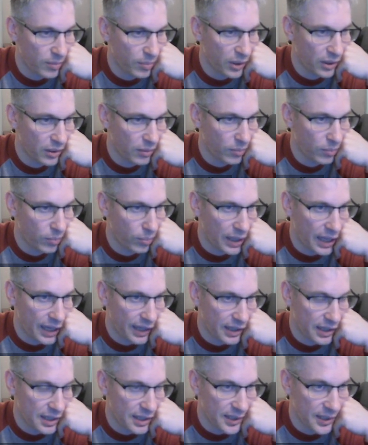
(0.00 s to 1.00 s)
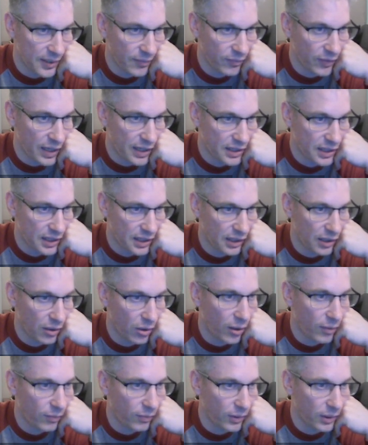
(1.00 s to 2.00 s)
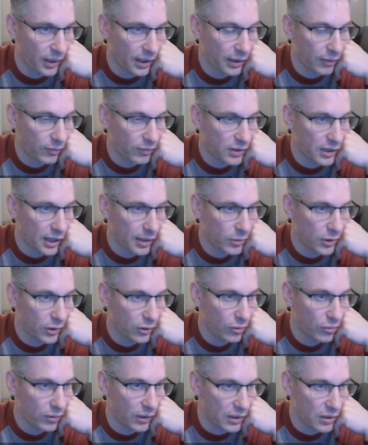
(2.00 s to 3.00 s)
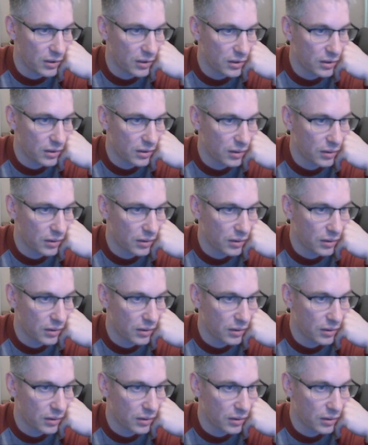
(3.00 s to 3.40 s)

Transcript: but Black is investing an awful lot of time to do this.